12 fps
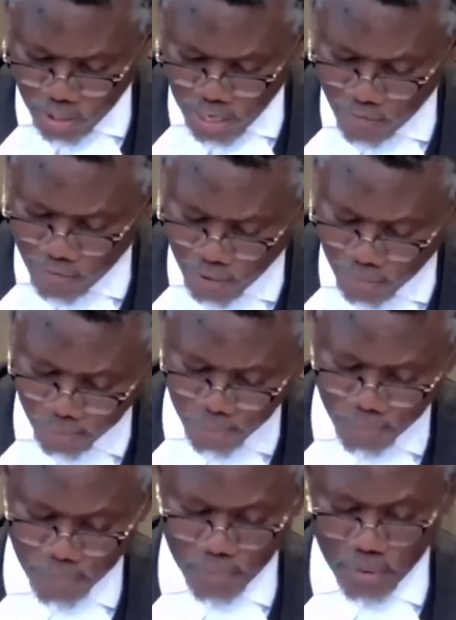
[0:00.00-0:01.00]
or never.
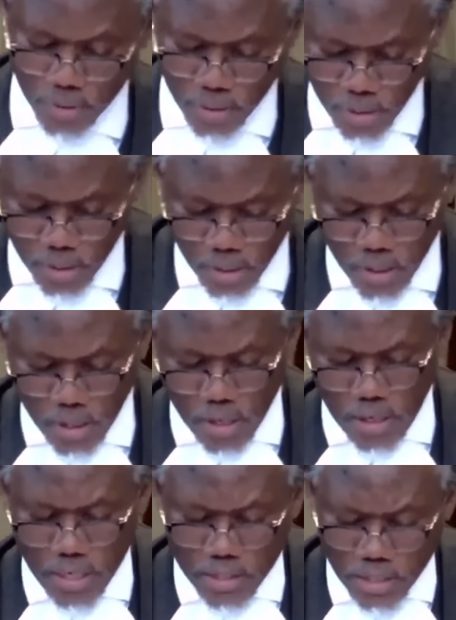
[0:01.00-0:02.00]

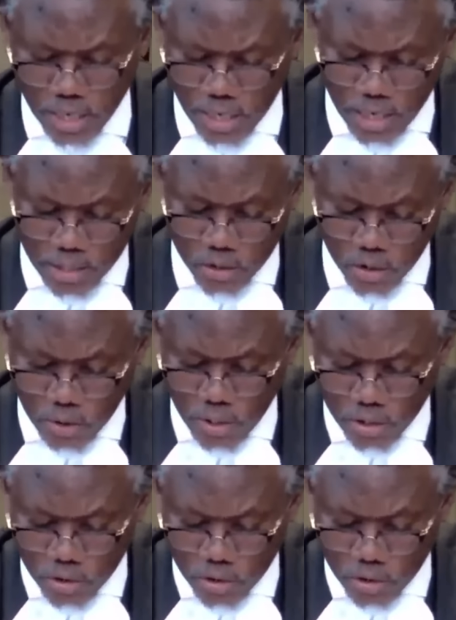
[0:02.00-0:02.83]
Israel has